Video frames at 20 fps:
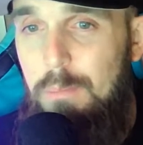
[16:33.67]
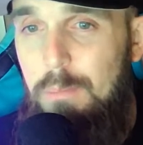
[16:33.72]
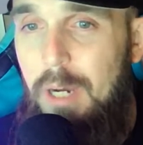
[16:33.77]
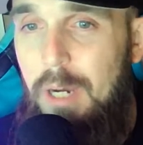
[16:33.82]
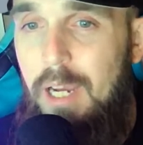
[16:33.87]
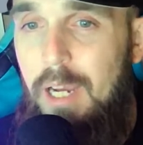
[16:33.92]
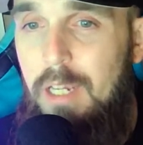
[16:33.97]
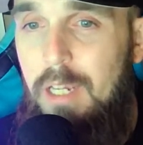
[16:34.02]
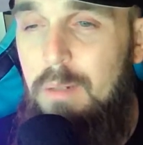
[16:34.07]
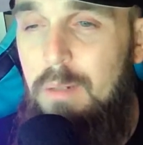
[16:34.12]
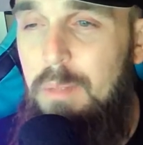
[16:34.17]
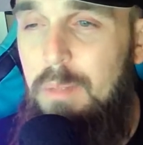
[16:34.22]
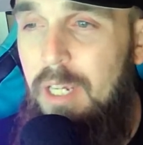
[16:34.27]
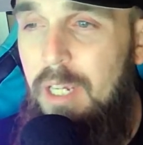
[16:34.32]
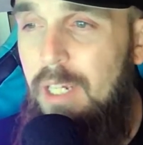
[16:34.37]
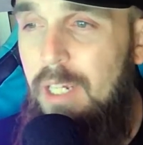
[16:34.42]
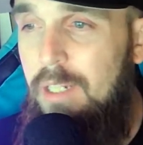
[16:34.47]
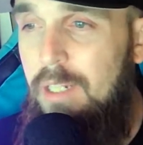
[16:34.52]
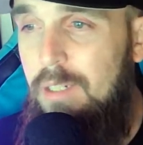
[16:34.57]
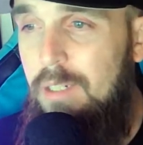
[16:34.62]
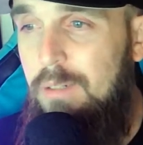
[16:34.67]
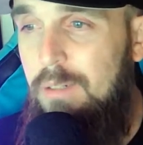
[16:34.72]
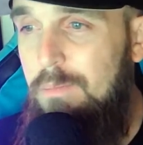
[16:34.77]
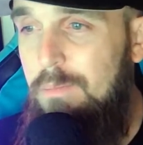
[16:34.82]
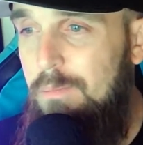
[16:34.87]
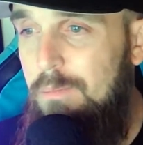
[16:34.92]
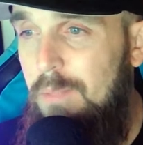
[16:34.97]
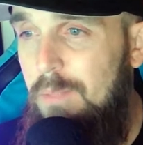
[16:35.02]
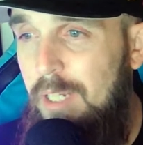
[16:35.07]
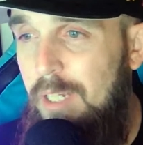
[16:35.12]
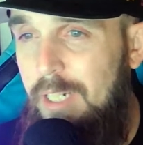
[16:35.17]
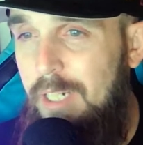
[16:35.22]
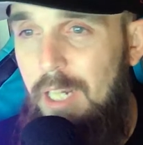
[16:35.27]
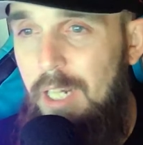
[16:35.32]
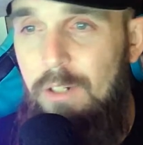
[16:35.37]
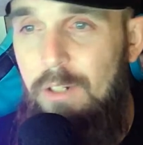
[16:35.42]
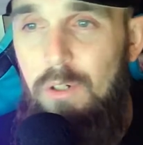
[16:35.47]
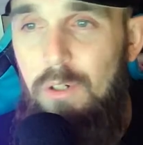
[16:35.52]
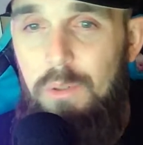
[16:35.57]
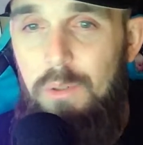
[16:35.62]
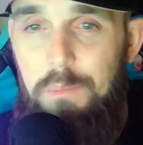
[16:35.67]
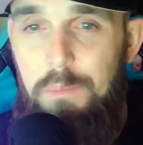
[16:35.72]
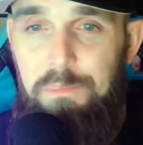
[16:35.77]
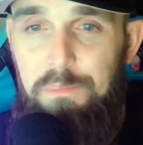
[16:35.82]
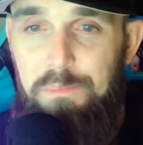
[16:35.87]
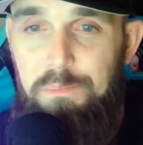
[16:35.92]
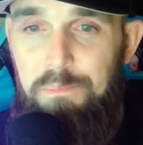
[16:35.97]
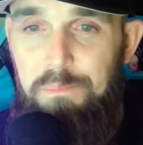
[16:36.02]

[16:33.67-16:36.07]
buy him and kind of